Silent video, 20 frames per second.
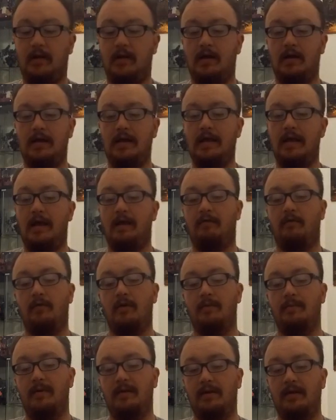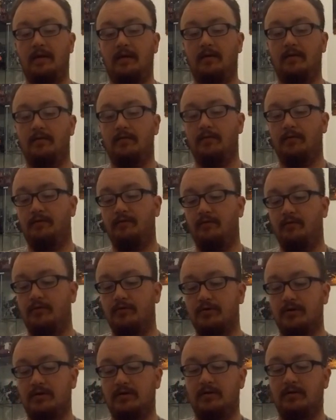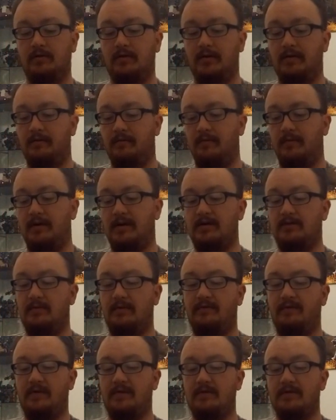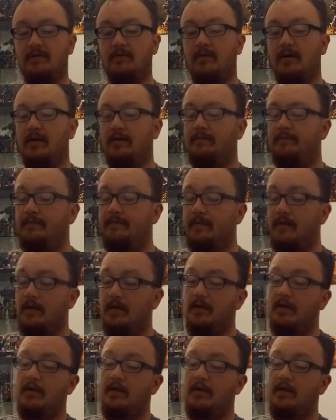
And they have a wee bit here that folds out, give them a nice wee fancy wing.